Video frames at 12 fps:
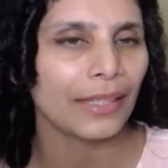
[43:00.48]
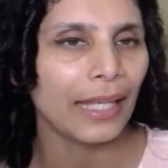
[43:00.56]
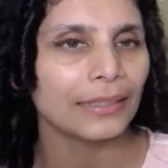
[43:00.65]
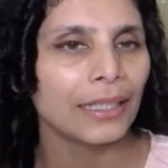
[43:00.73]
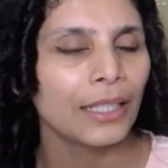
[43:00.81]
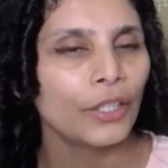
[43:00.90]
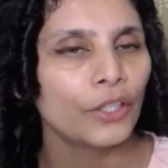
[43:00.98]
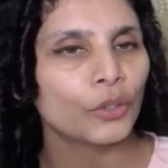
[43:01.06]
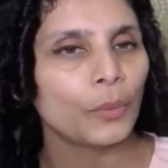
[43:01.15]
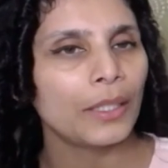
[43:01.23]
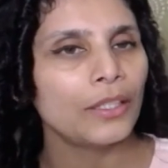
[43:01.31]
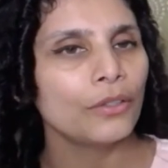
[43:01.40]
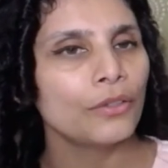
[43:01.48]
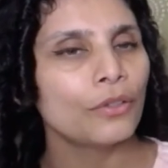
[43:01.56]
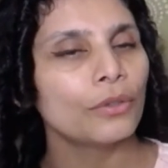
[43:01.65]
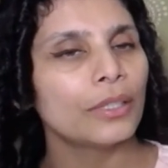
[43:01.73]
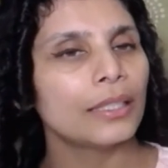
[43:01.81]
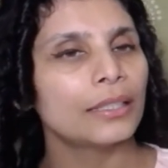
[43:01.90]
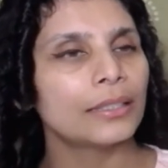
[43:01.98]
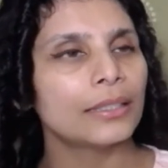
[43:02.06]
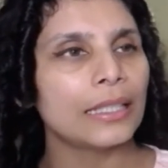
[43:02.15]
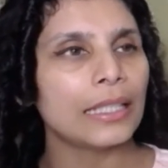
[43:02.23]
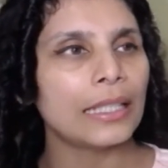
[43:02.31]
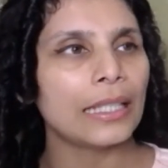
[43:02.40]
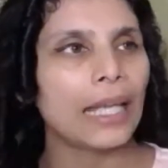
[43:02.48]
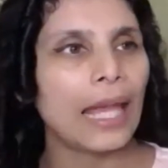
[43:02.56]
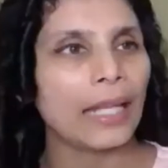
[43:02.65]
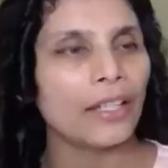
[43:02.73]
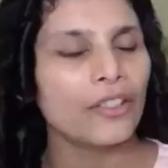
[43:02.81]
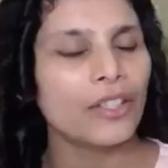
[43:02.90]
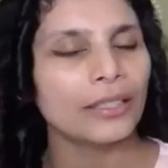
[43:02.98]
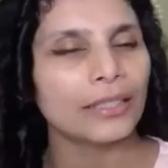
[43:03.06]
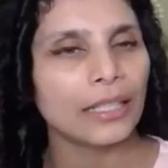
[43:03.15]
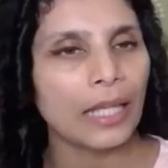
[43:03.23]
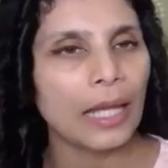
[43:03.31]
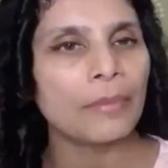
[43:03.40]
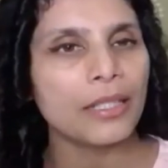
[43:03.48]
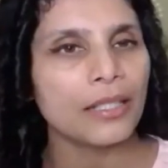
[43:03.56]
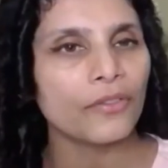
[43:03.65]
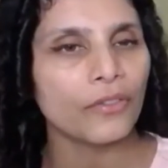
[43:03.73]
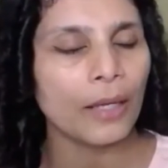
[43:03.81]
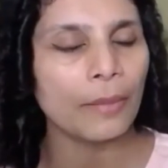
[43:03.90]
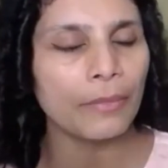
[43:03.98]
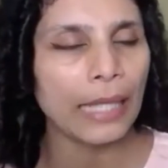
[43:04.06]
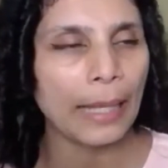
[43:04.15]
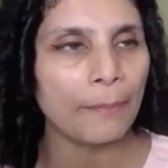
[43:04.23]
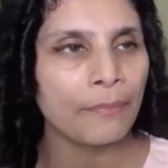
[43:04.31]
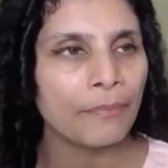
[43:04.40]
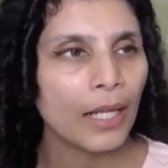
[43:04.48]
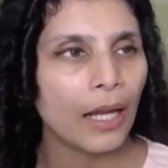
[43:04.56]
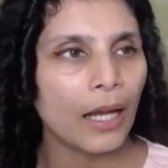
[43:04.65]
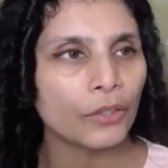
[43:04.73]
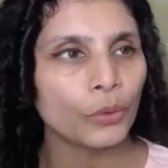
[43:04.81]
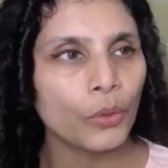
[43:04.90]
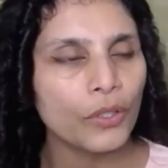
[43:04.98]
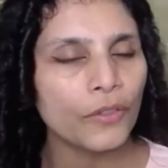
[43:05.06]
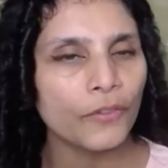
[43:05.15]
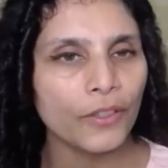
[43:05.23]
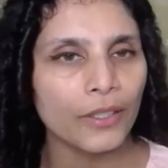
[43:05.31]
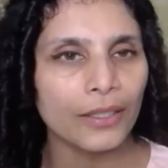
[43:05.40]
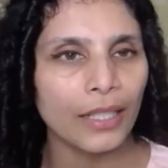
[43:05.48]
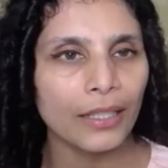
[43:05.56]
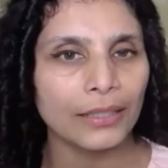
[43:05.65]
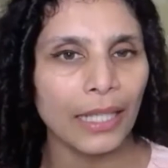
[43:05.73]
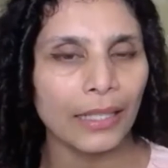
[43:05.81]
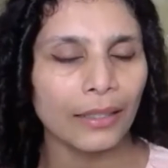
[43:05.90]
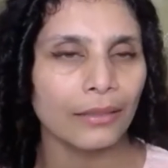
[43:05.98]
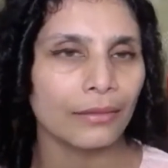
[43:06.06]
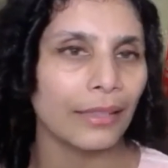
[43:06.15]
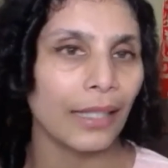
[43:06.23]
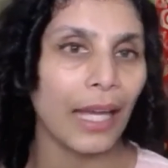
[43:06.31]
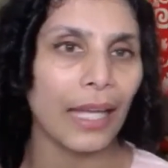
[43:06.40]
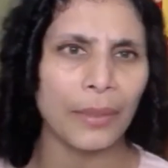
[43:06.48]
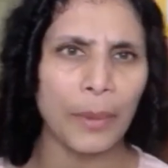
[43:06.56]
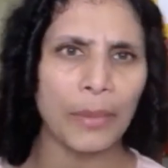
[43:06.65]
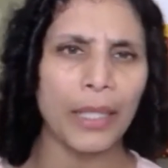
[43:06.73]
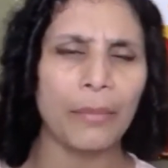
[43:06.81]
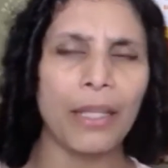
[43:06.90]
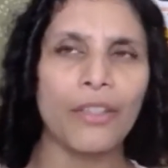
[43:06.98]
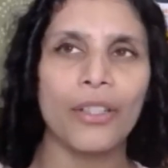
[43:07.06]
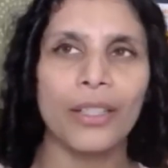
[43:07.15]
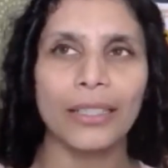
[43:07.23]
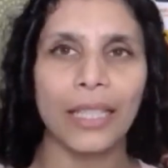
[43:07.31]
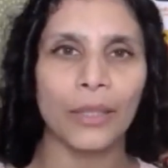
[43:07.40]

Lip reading: Yes. So when you do this, the energies that are emitted from them are so different that it's like, I remember they mentioned it's like